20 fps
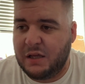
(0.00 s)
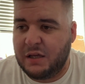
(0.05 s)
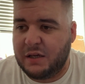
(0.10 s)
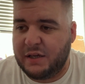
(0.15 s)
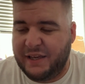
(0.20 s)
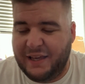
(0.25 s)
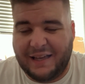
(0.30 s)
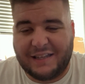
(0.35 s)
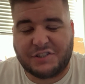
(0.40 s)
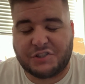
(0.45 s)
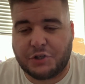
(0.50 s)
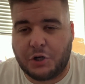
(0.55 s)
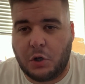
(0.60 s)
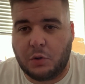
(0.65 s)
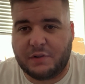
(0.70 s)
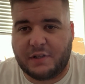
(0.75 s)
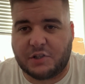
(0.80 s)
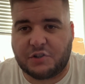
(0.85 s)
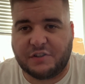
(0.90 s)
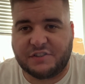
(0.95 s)
he has
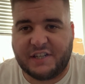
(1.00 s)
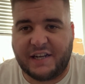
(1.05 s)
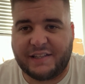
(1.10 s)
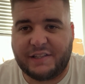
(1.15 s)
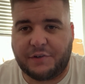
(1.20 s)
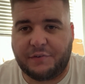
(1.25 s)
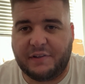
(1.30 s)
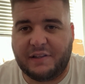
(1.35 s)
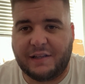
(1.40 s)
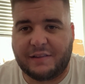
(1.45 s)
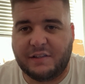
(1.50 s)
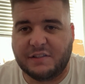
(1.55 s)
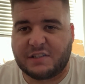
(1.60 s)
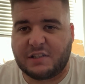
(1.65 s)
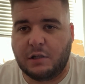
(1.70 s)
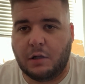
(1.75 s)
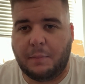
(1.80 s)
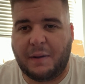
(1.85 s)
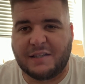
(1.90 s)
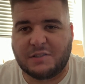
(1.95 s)
shown the trajectory that this
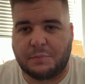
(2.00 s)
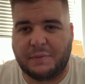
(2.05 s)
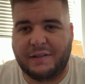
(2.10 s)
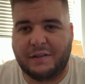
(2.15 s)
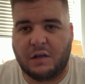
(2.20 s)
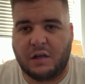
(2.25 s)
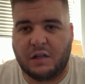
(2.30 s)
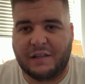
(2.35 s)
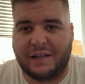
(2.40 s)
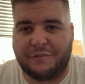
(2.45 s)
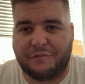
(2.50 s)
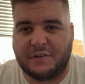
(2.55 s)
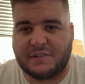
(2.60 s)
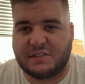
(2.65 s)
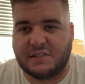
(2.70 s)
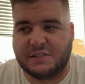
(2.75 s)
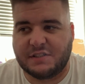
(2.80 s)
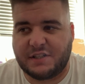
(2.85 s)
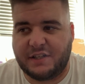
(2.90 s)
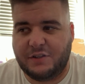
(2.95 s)
club has been on ever
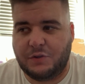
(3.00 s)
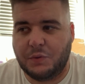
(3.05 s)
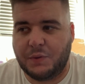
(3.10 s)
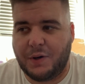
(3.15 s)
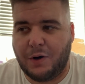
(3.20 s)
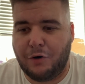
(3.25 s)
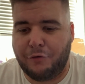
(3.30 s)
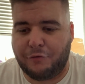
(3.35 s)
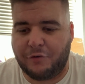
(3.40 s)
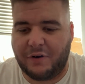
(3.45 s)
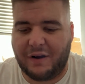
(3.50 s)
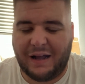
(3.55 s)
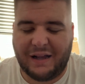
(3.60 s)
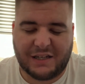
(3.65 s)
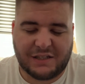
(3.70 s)
since he took over.